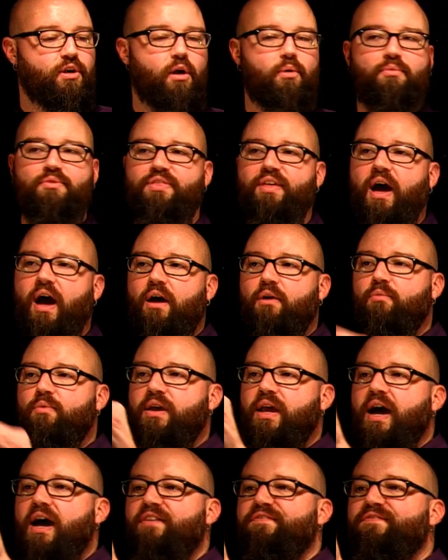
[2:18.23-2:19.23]
with that. We
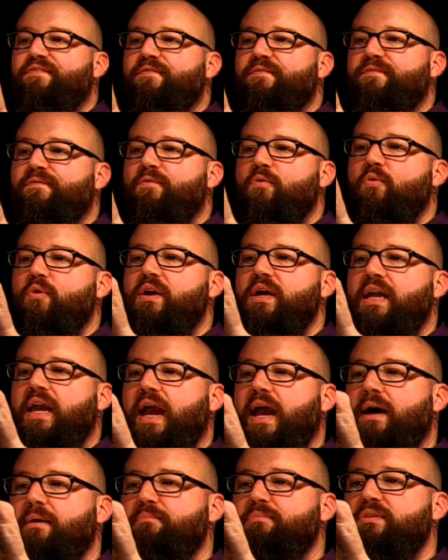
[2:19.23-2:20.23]
have 40
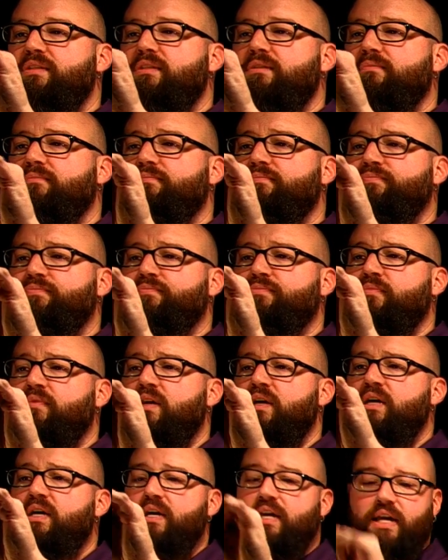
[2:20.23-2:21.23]
amps
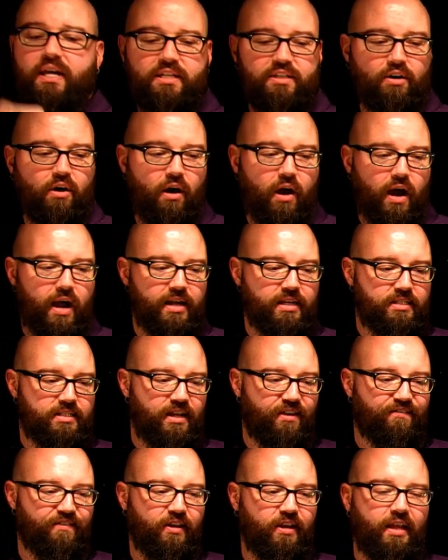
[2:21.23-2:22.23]
is our highest
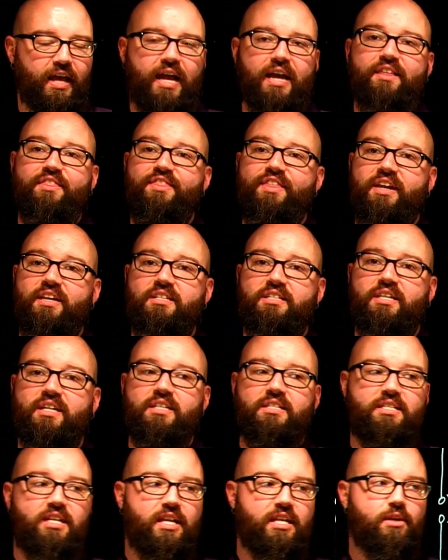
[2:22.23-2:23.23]
FLA that is
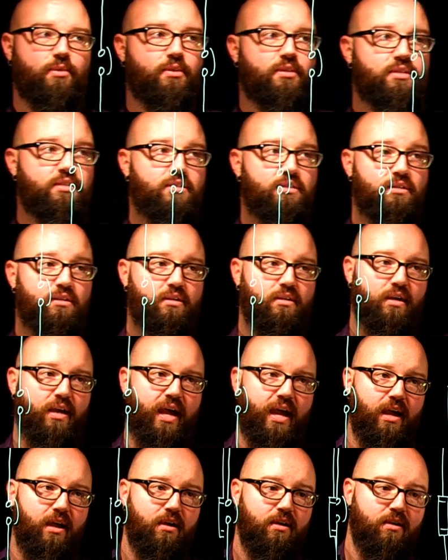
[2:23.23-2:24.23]
continuous.
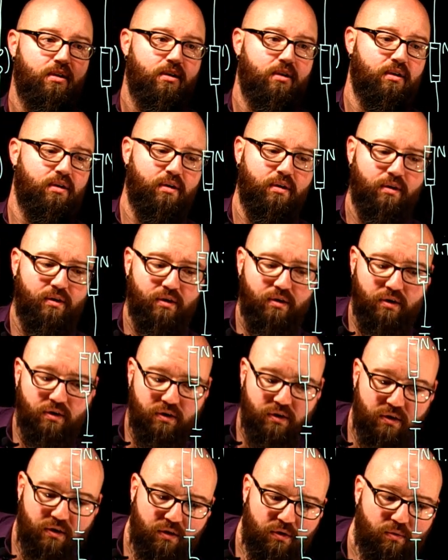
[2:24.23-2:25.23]
Okay,
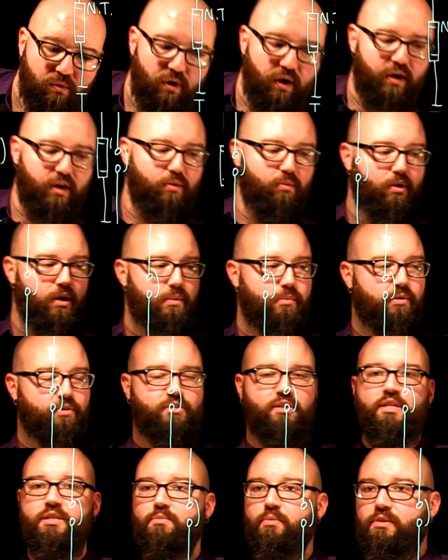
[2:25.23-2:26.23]
we're not going to worry about
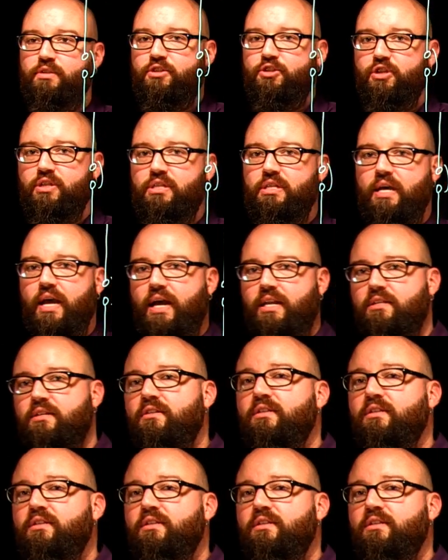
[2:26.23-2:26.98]
these ones just yet.